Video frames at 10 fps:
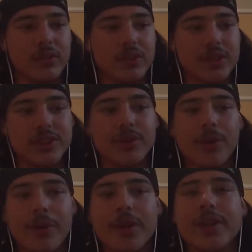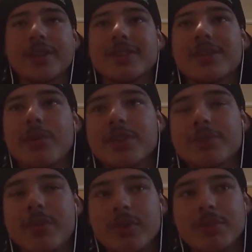the story is what's
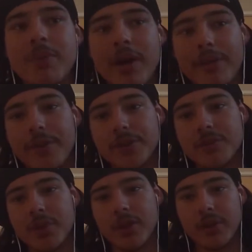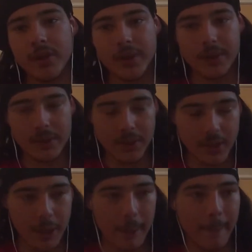most bothering to me.
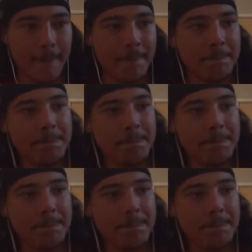Um,